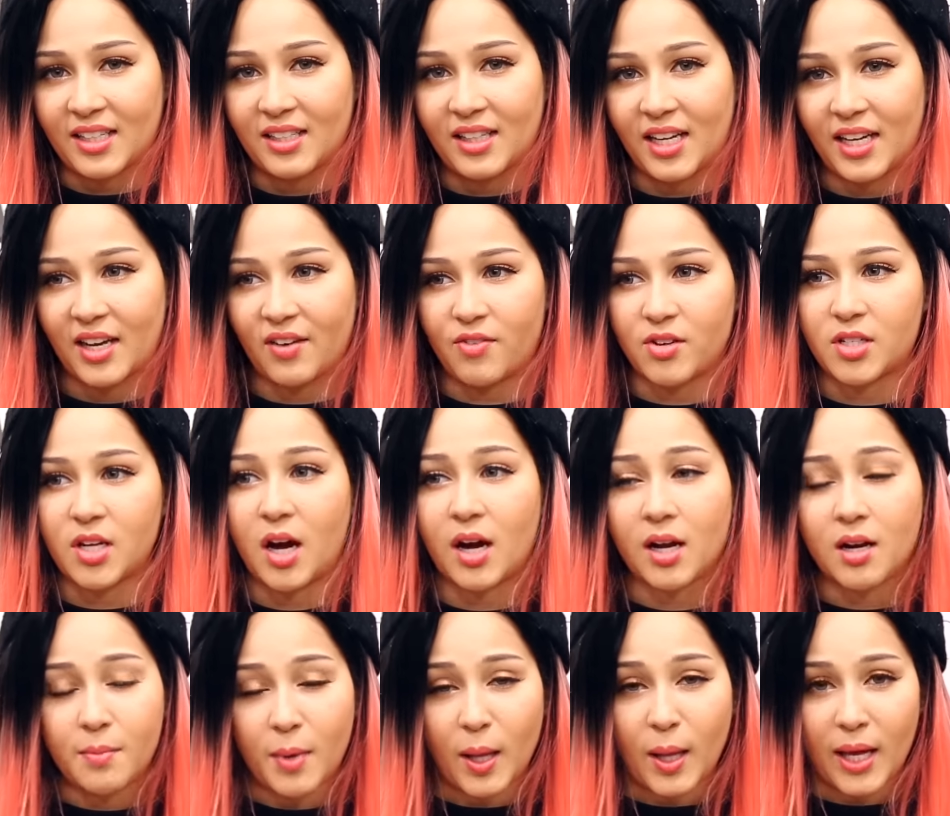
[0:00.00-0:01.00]
Like if you're
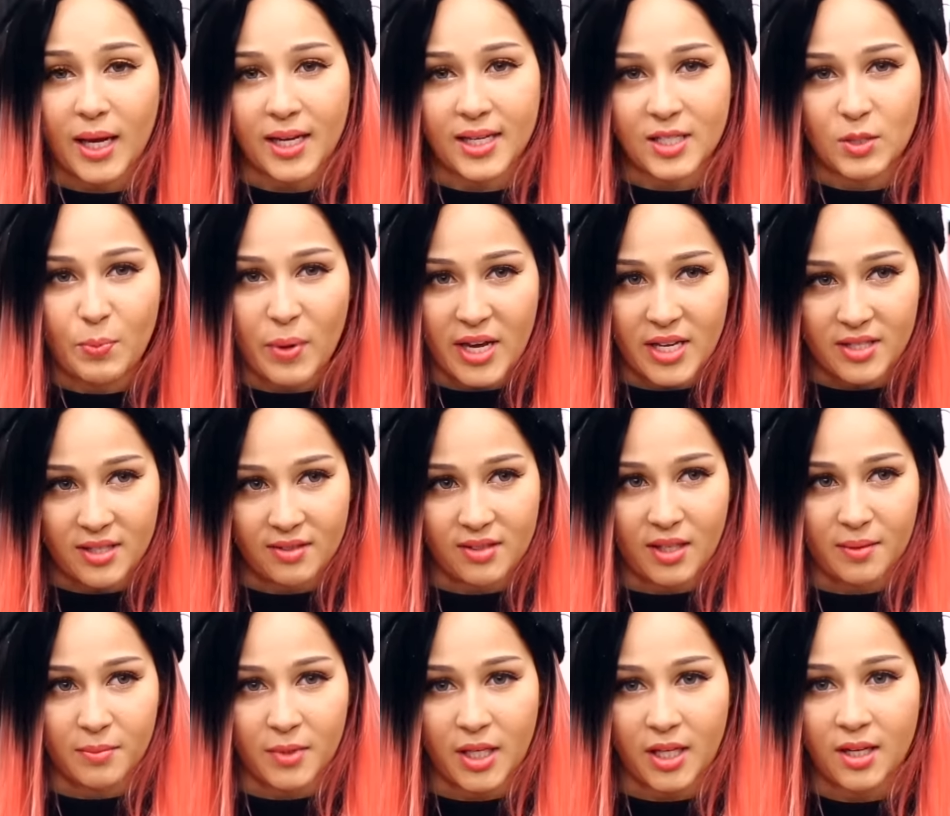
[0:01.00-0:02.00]
talking about like a space or
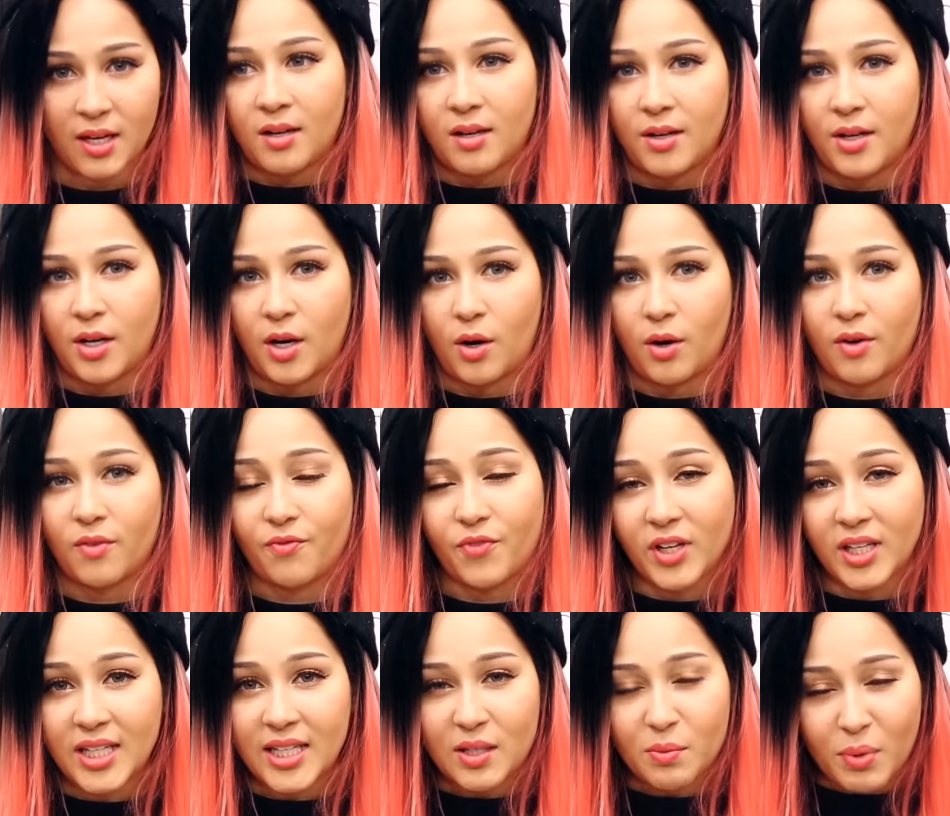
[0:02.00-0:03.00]
something, you know,
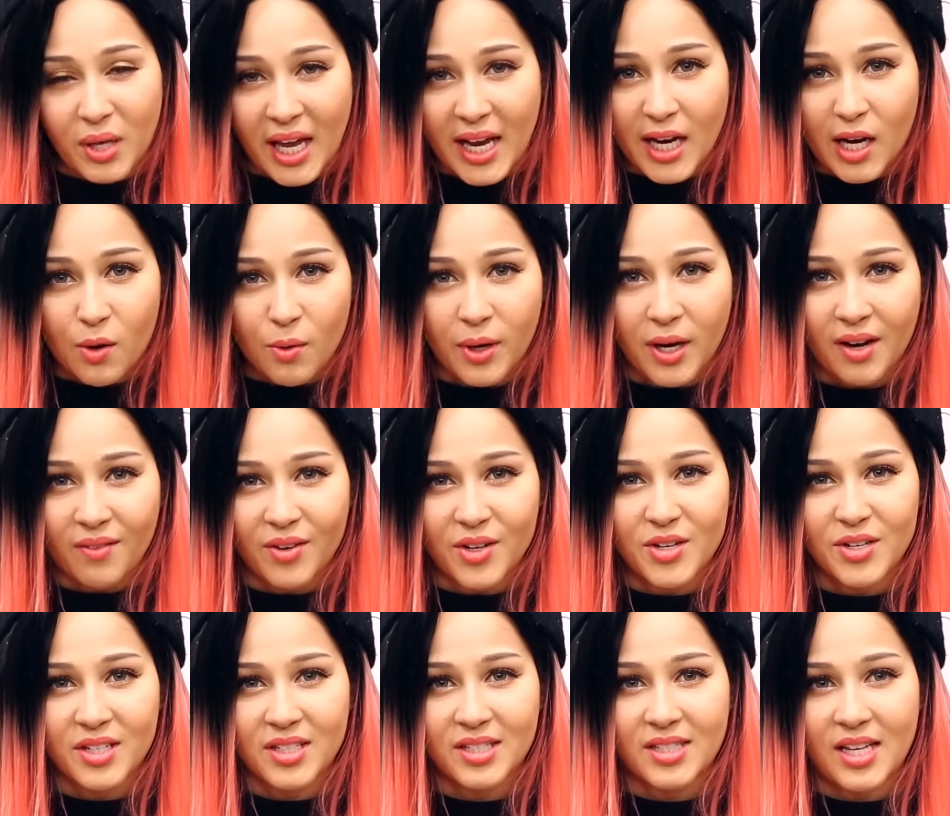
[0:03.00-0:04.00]
fill in the blank or whatever,
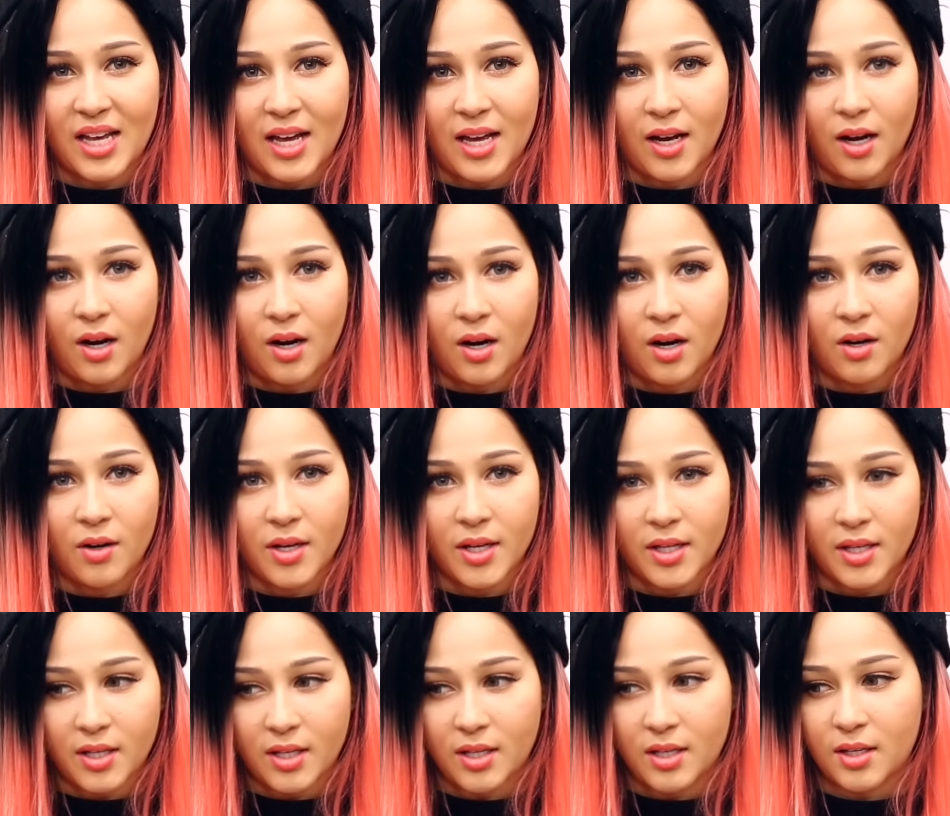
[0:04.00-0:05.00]
you can say, oh,
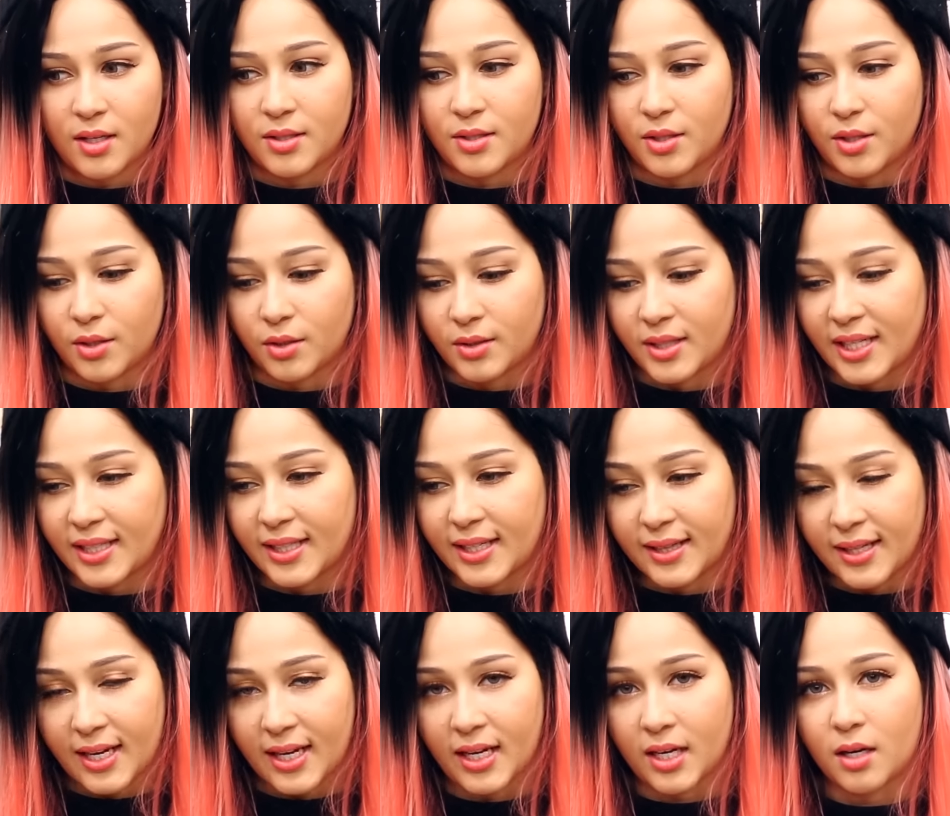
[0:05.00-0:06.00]
it is, you know, dang, dang,
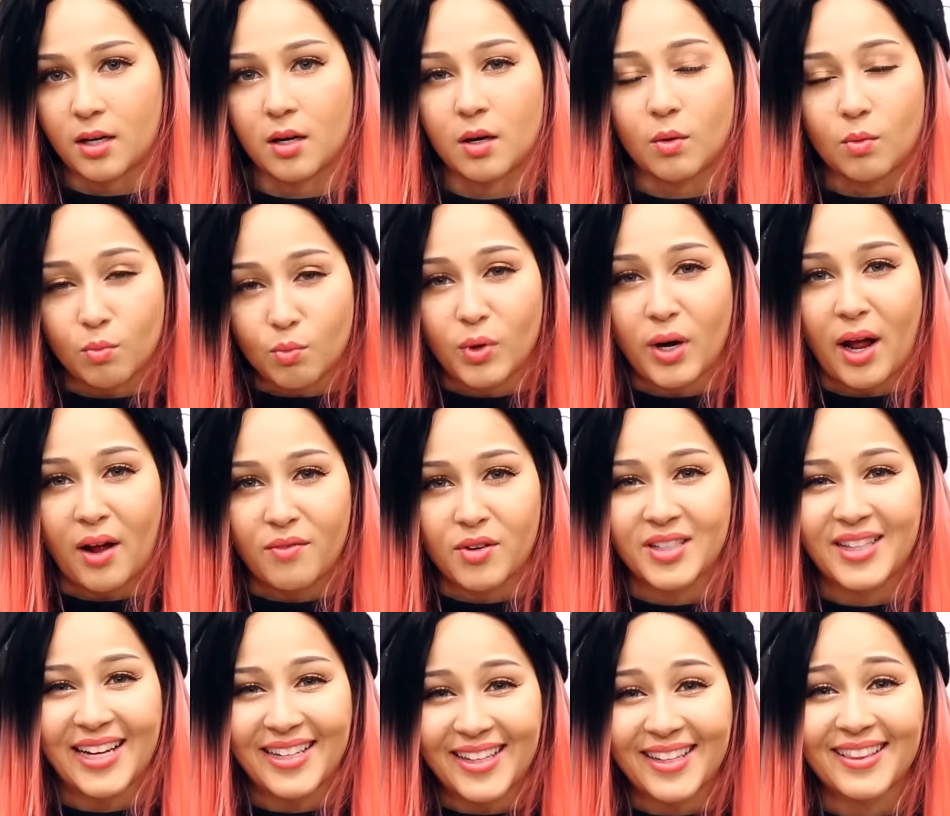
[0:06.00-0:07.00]
dang, whatever,
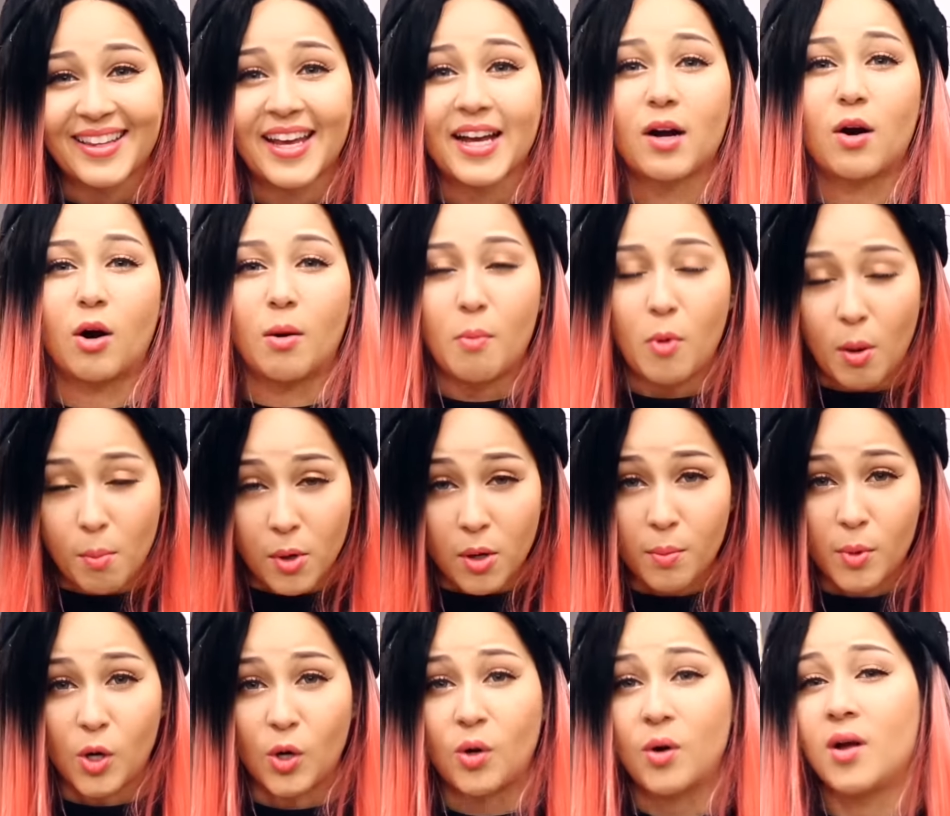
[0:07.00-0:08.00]
dang, dang, dang, or mo, mo,
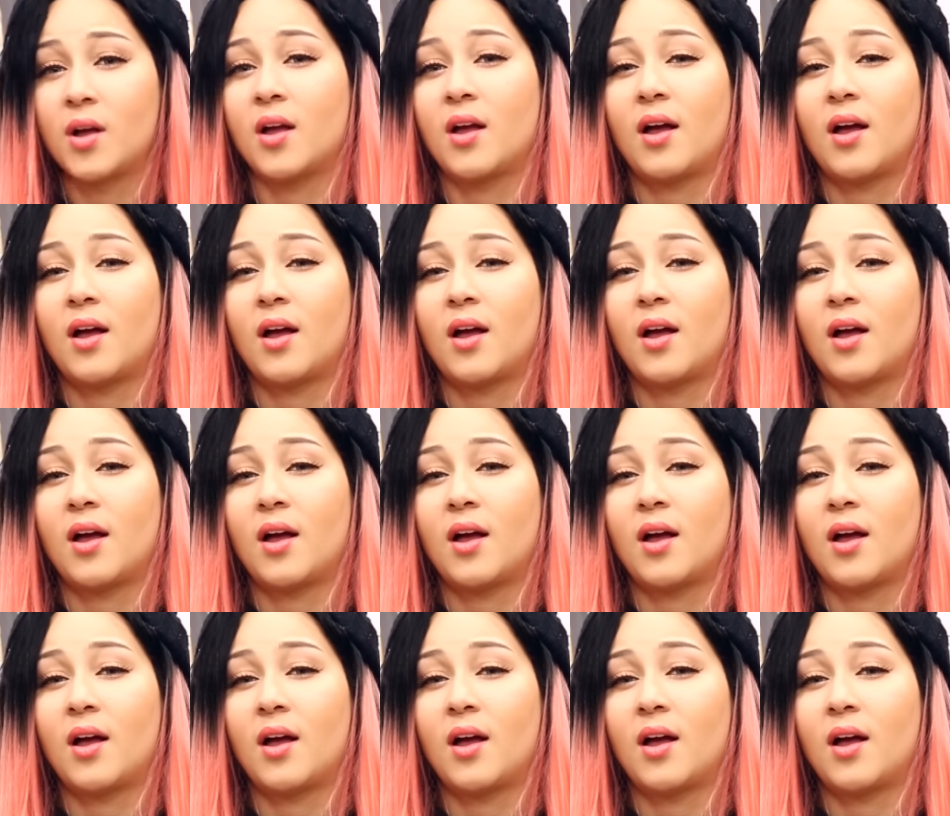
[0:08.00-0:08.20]
mo.